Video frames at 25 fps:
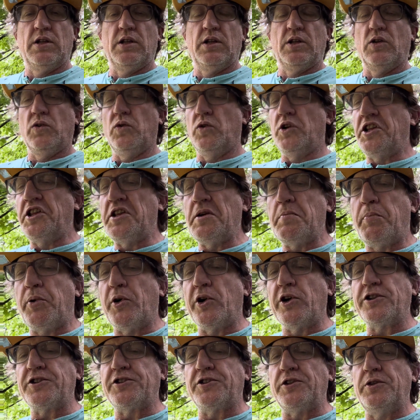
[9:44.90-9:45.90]
When the
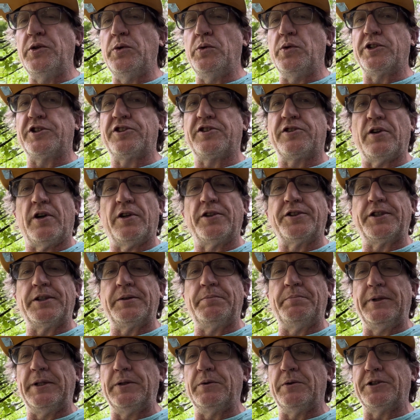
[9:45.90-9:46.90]
person who assaulted
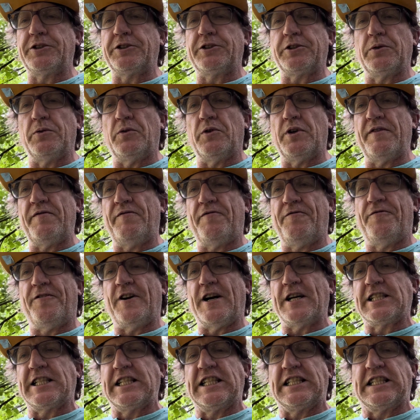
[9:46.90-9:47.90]
me was the one
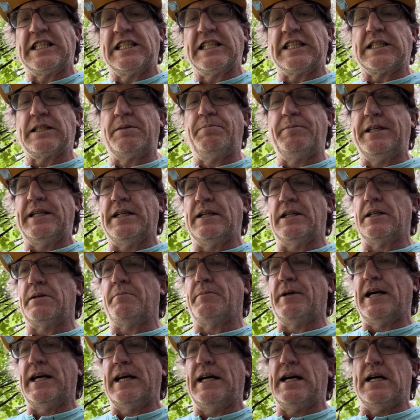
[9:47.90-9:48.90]
fucking kicking me out of
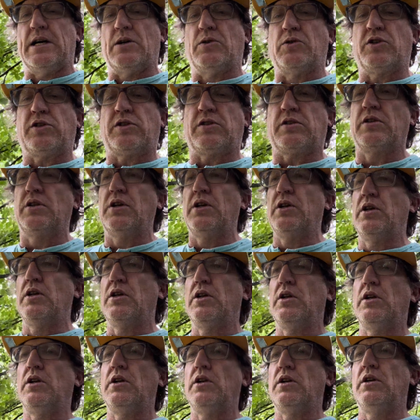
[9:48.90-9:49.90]
my house.
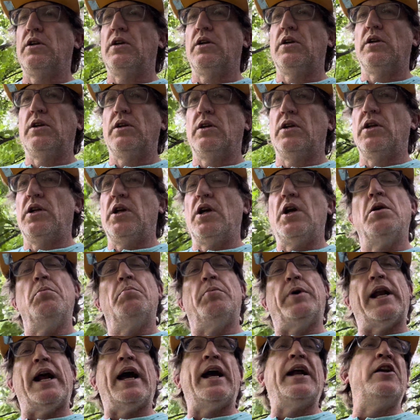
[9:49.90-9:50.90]

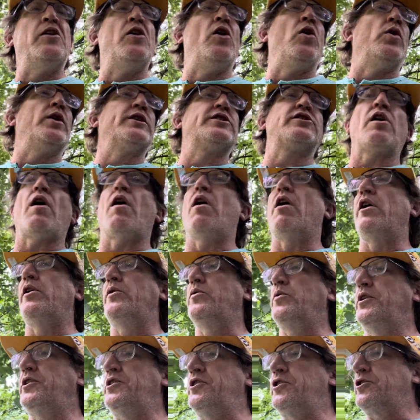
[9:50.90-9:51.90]
But I know it's hard
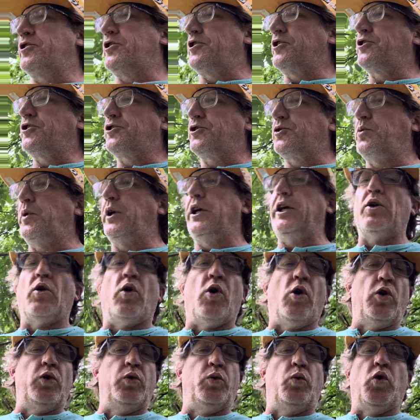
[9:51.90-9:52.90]
when there's a sweet
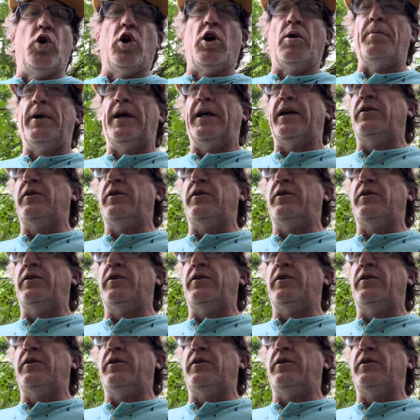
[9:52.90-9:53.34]
old woman